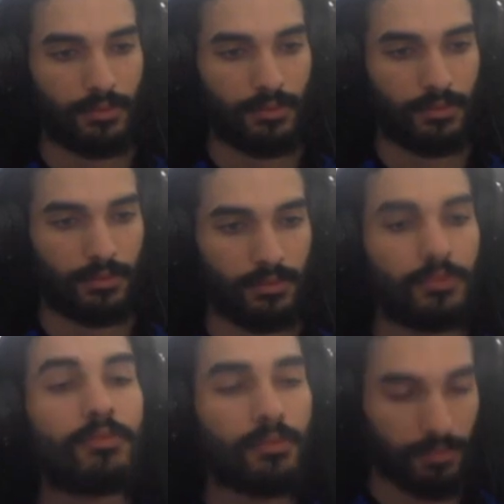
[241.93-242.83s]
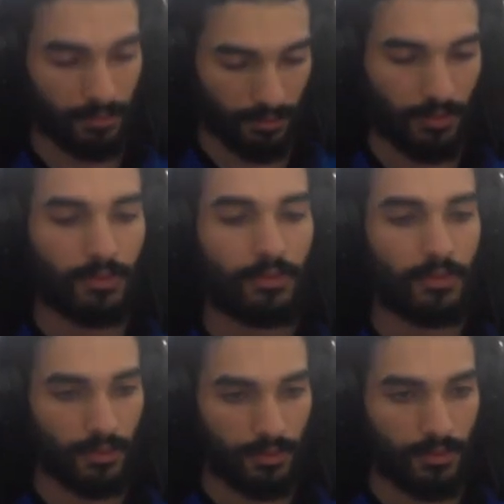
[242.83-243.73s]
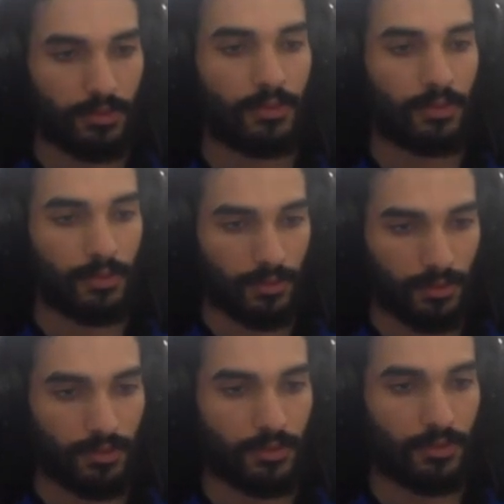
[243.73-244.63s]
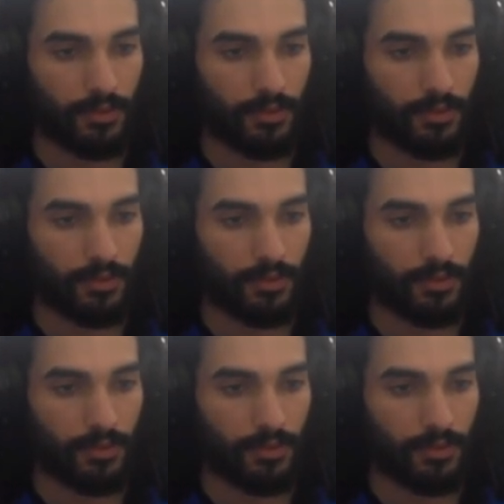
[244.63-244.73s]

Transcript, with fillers: in the series because id Software came in and tweaked some shit.